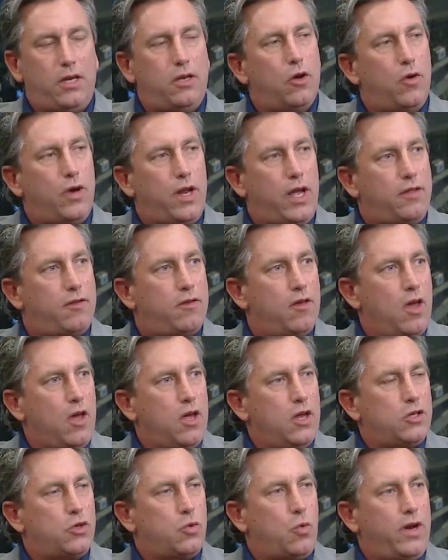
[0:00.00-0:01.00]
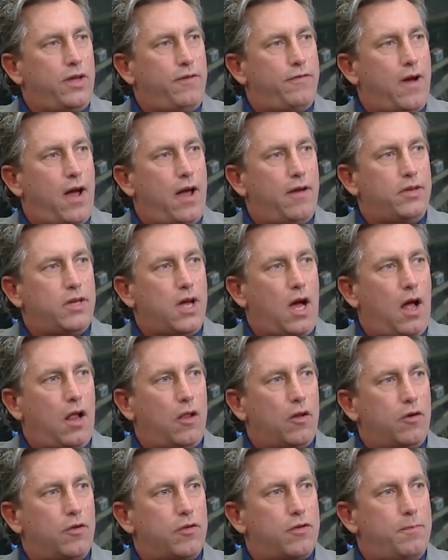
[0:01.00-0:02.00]
donates
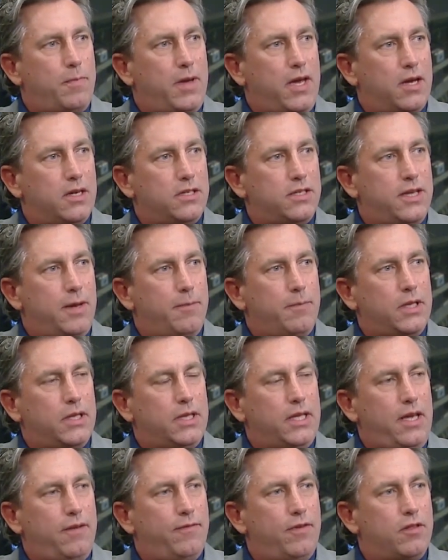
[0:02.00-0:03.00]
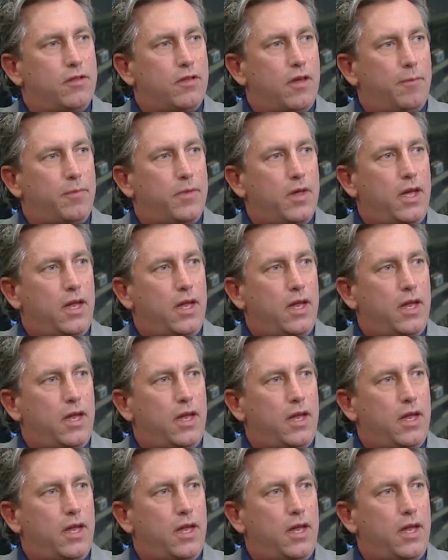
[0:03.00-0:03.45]
$25 because they believe in something,